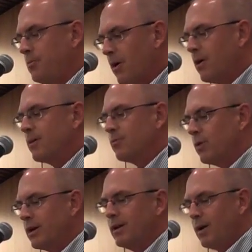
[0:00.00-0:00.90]
part of
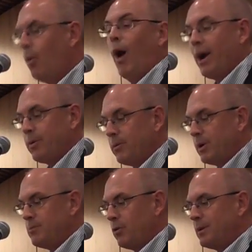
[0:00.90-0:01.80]
why we
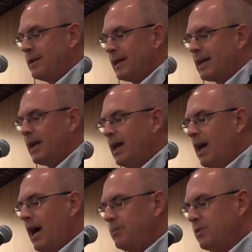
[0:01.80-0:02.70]
read Moby Dick. And
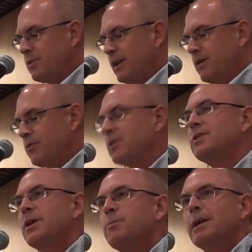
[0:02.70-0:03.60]
I'm just going to sort
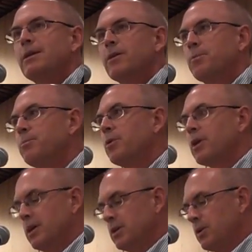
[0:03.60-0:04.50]
of dip into the
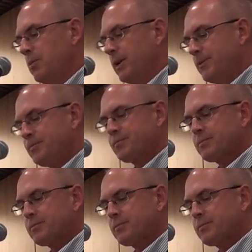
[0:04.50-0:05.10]
book a little bit.